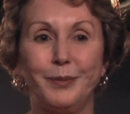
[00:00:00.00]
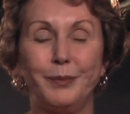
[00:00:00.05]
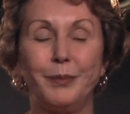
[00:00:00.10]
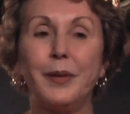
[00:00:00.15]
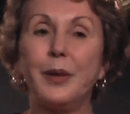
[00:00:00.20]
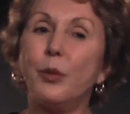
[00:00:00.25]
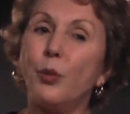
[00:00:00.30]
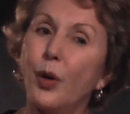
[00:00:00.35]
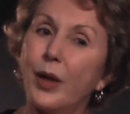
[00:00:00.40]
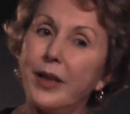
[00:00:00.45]

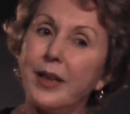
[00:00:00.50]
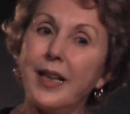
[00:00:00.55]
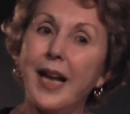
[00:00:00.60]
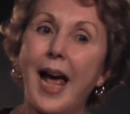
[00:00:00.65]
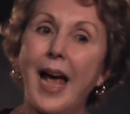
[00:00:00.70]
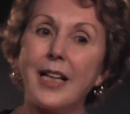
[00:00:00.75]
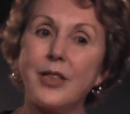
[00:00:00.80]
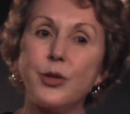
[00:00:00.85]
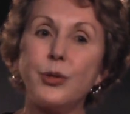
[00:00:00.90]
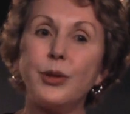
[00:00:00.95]
But what it
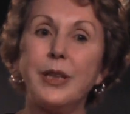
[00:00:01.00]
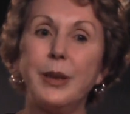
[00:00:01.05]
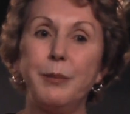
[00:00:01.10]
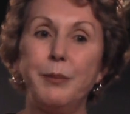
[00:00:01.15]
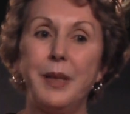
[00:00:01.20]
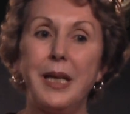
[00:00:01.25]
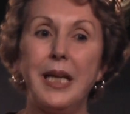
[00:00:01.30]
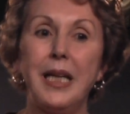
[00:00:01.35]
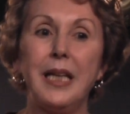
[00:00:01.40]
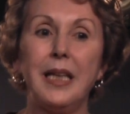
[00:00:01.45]
actually
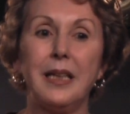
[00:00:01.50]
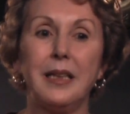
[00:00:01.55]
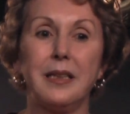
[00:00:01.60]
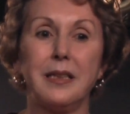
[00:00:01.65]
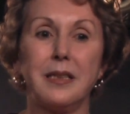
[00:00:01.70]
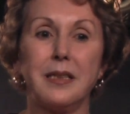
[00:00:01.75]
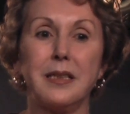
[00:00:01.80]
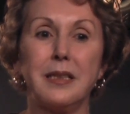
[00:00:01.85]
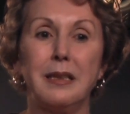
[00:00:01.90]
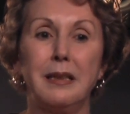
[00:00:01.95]

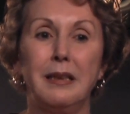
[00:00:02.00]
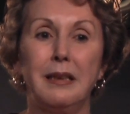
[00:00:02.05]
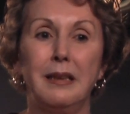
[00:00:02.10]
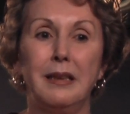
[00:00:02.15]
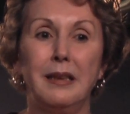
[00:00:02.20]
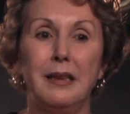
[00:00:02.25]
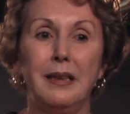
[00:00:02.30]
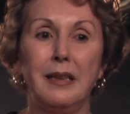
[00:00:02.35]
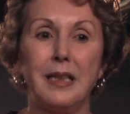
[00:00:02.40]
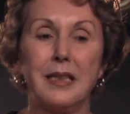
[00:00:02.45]
means
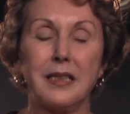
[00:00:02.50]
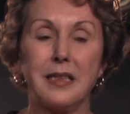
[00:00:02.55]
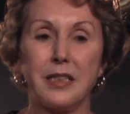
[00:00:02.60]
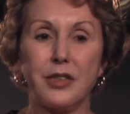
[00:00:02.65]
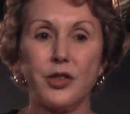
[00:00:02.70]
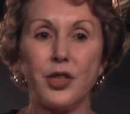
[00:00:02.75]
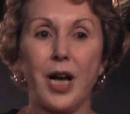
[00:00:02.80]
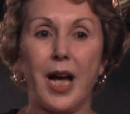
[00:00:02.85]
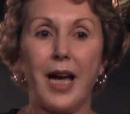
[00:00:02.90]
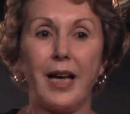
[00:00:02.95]
is the
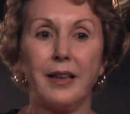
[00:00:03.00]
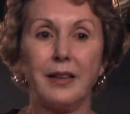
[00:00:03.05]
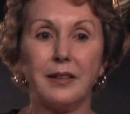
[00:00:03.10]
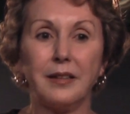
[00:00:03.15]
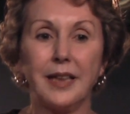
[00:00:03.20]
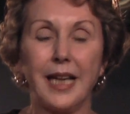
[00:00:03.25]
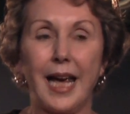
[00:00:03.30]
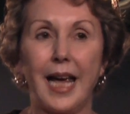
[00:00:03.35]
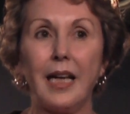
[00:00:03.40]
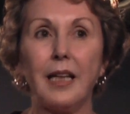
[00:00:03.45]

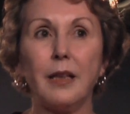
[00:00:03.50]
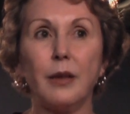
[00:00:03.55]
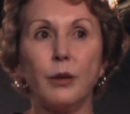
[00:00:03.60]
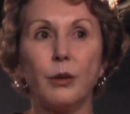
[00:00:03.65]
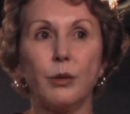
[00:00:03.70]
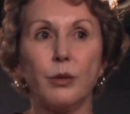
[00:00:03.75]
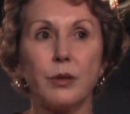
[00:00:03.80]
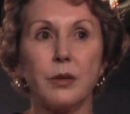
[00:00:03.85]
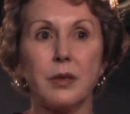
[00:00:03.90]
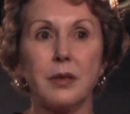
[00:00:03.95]
child
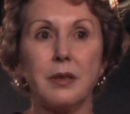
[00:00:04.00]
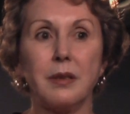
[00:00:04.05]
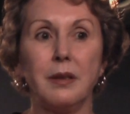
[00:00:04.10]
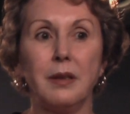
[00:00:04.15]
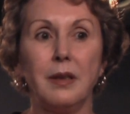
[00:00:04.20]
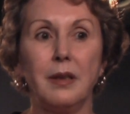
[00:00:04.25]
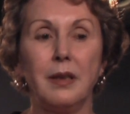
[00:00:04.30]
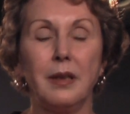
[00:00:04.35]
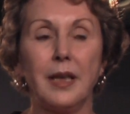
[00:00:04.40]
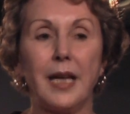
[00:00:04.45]
echoes
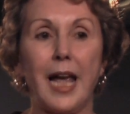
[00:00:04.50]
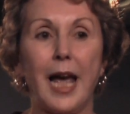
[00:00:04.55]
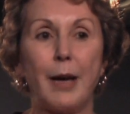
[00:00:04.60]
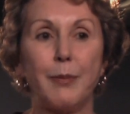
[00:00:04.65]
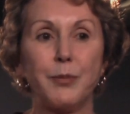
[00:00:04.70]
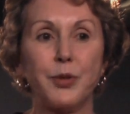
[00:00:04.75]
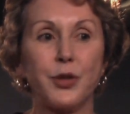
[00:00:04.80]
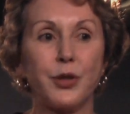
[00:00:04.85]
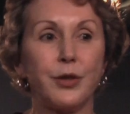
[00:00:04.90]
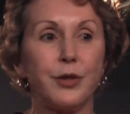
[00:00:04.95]

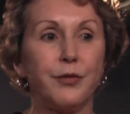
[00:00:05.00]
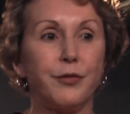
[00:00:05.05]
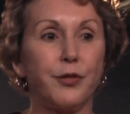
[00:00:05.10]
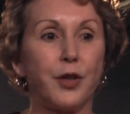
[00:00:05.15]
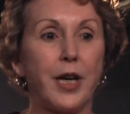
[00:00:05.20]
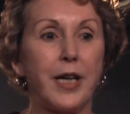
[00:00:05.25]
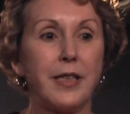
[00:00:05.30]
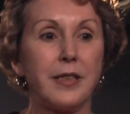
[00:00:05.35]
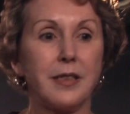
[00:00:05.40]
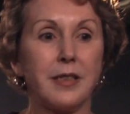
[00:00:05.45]
captured
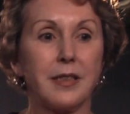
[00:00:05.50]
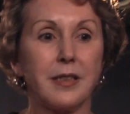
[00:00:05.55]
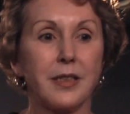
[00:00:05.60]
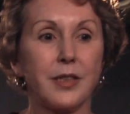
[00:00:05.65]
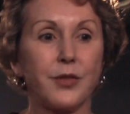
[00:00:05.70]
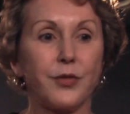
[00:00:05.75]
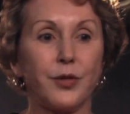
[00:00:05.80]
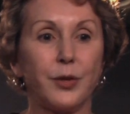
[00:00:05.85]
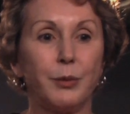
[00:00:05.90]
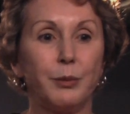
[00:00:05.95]

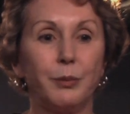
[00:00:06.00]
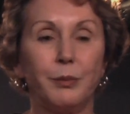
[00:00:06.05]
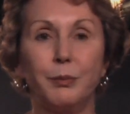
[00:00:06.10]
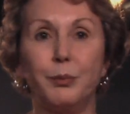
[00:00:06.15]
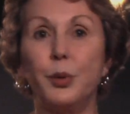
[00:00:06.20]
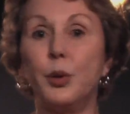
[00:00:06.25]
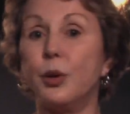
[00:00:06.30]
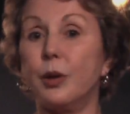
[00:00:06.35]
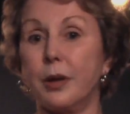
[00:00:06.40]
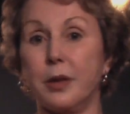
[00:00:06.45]
phrases from
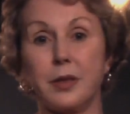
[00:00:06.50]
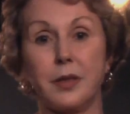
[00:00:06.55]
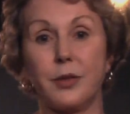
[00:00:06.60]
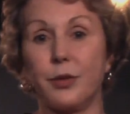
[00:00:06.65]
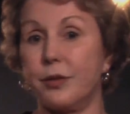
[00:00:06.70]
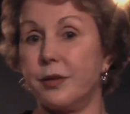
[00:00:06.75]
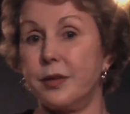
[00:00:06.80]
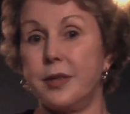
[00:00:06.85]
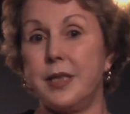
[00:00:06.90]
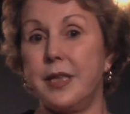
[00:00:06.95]
books
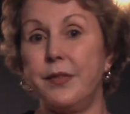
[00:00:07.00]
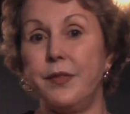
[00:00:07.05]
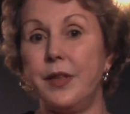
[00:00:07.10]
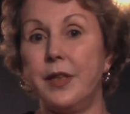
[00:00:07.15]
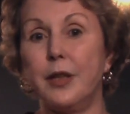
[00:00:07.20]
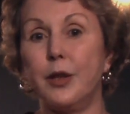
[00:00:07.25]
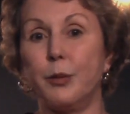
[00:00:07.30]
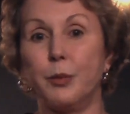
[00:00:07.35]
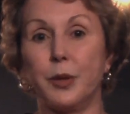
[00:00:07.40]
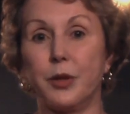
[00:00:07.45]
or
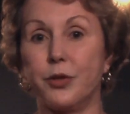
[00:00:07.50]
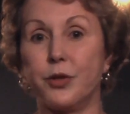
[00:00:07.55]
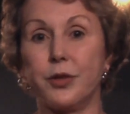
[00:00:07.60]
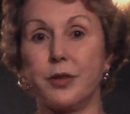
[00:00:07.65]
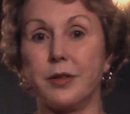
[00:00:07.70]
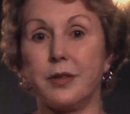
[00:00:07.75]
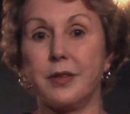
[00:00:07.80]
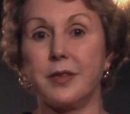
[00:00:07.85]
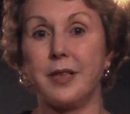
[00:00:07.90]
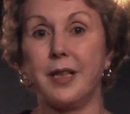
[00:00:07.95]
TV
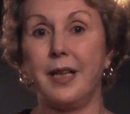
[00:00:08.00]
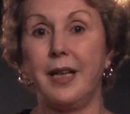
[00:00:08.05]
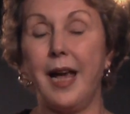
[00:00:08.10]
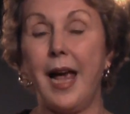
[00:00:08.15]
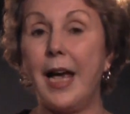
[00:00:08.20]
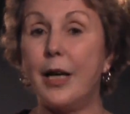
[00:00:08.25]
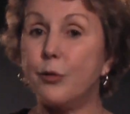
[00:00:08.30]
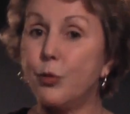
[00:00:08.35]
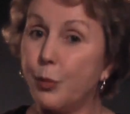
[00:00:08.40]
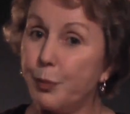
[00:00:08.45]
commercials
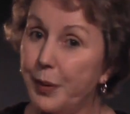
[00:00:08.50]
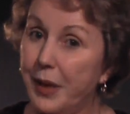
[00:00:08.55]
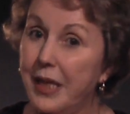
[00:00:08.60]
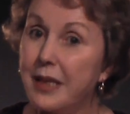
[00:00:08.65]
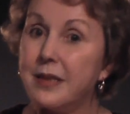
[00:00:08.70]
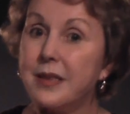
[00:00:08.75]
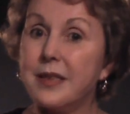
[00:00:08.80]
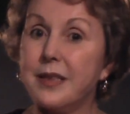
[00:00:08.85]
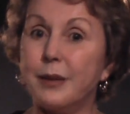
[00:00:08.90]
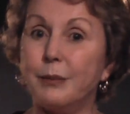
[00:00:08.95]
and
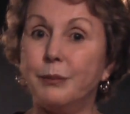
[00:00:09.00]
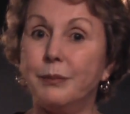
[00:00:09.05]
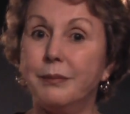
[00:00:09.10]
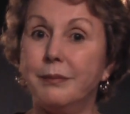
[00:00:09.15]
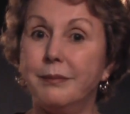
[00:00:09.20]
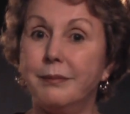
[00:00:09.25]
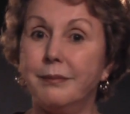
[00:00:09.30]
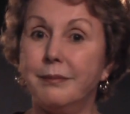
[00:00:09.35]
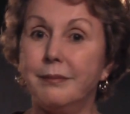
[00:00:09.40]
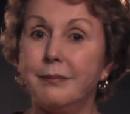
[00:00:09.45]
repeats them
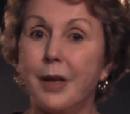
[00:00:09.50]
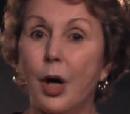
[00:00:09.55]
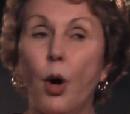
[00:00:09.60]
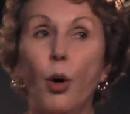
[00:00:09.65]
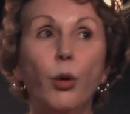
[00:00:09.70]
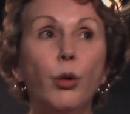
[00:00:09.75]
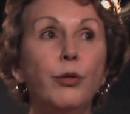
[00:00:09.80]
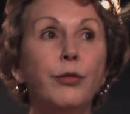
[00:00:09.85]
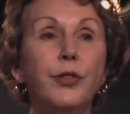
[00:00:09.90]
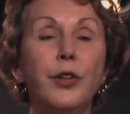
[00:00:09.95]

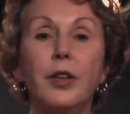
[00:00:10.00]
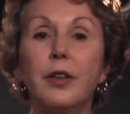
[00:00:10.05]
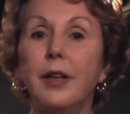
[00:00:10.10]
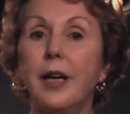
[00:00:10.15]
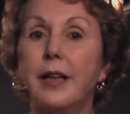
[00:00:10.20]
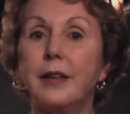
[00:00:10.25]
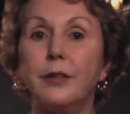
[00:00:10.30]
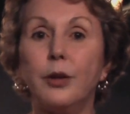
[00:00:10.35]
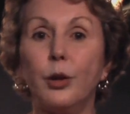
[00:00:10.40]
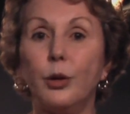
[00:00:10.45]
over
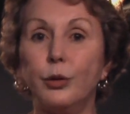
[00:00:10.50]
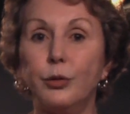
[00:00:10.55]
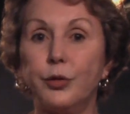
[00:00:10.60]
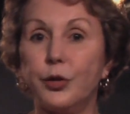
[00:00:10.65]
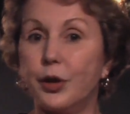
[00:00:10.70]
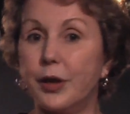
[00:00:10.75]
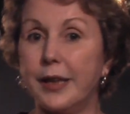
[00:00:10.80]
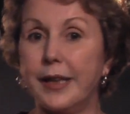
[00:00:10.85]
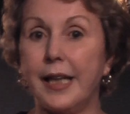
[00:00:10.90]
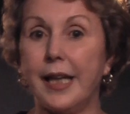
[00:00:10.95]
and
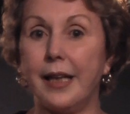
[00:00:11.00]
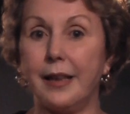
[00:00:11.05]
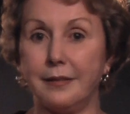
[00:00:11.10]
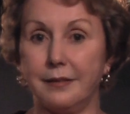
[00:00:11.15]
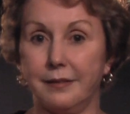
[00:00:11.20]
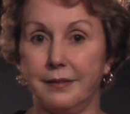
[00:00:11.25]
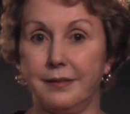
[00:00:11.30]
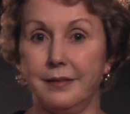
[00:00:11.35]
over again.